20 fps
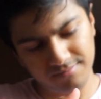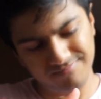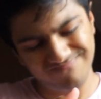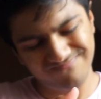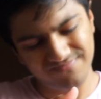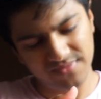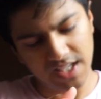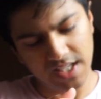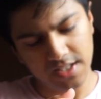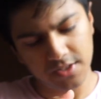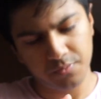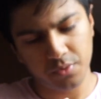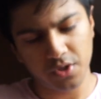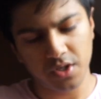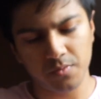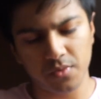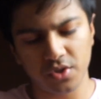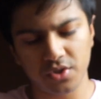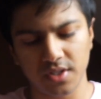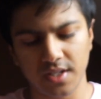that's pretty
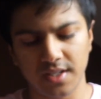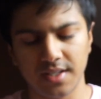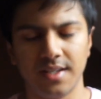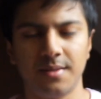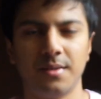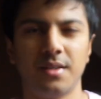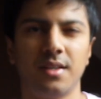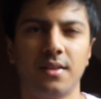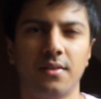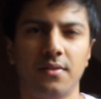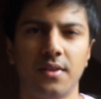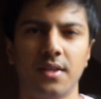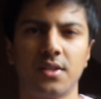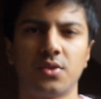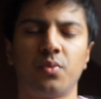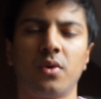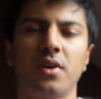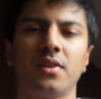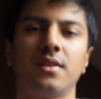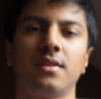much it.
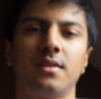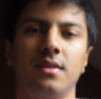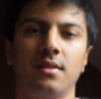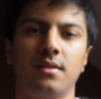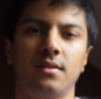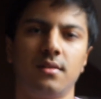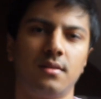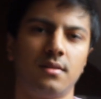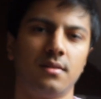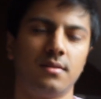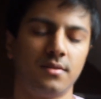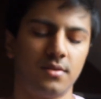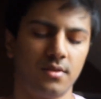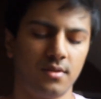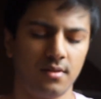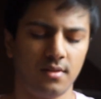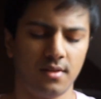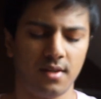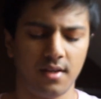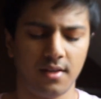This one,
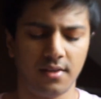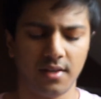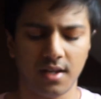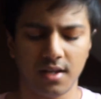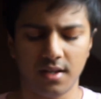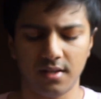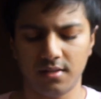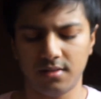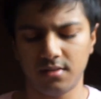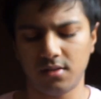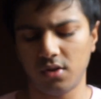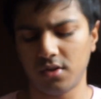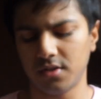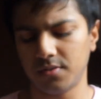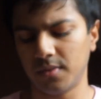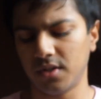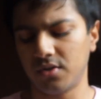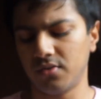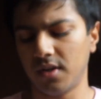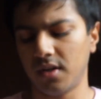I think I lost
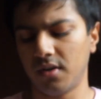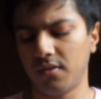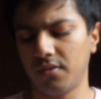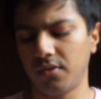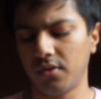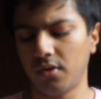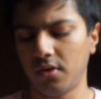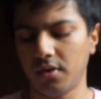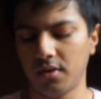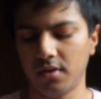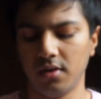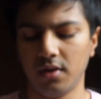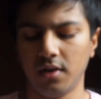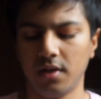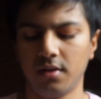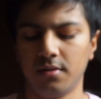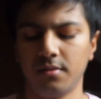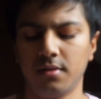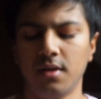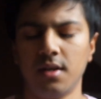my train of thought
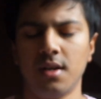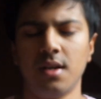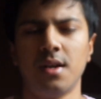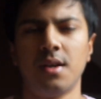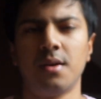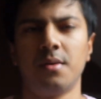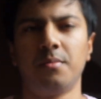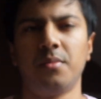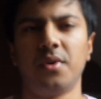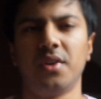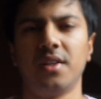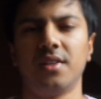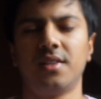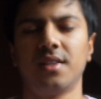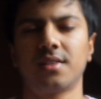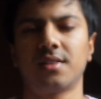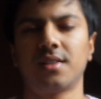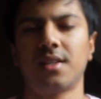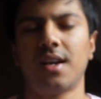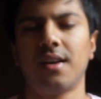earlier, but it
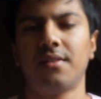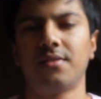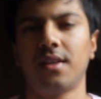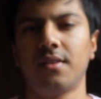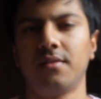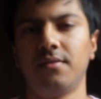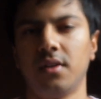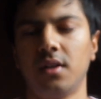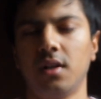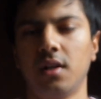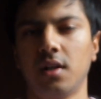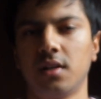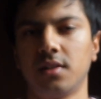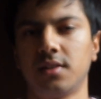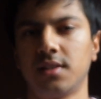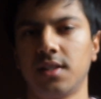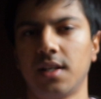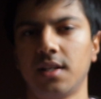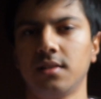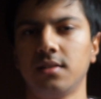doesn't have that vanilla
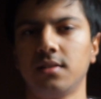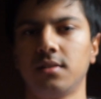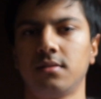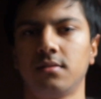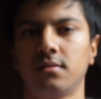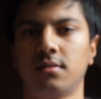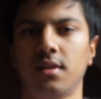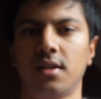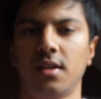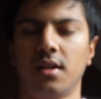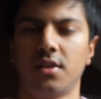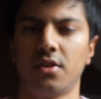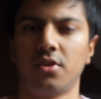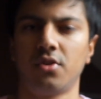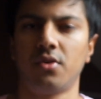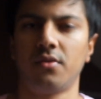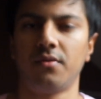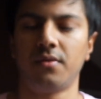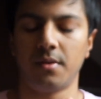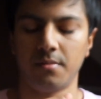scent. I don't
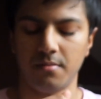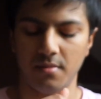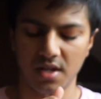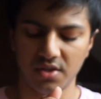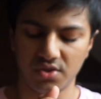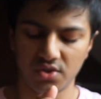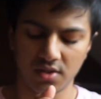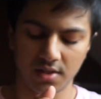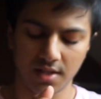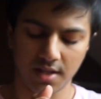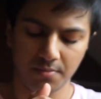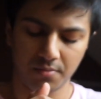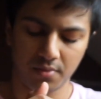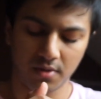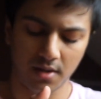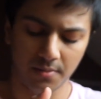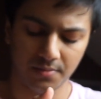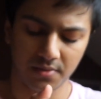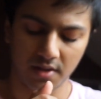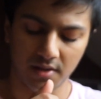know if I mentioned that,
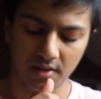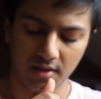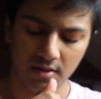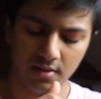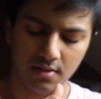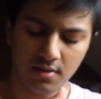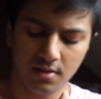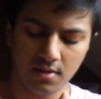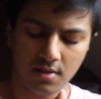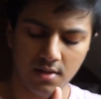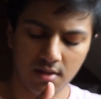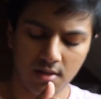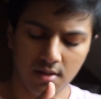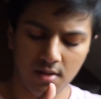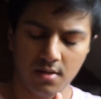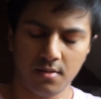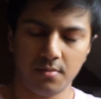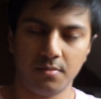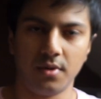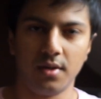perhaps I did.
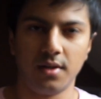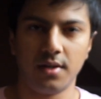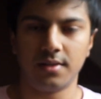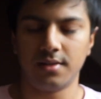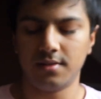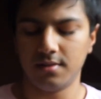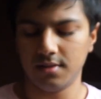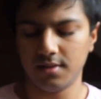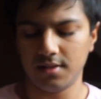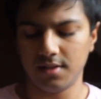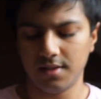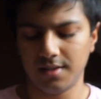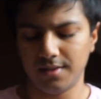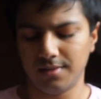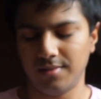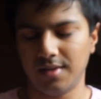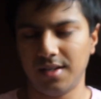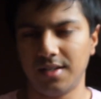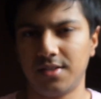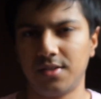But
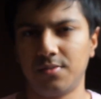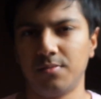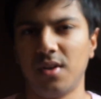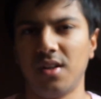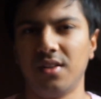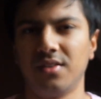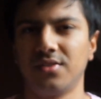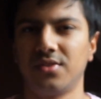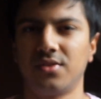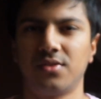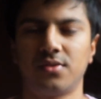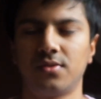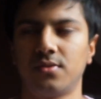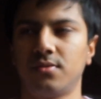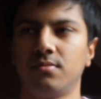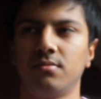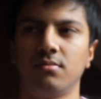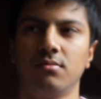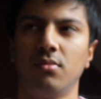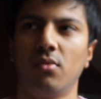it
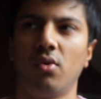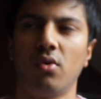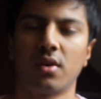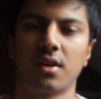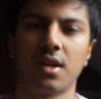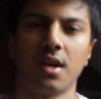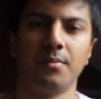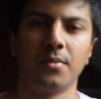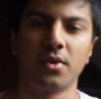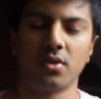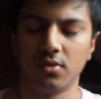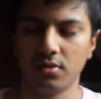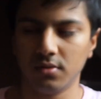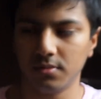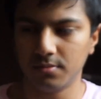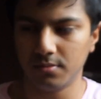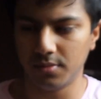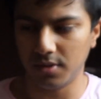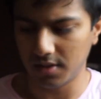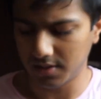smells more chemical,
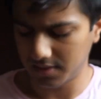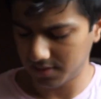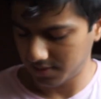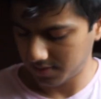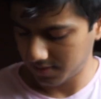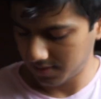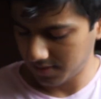but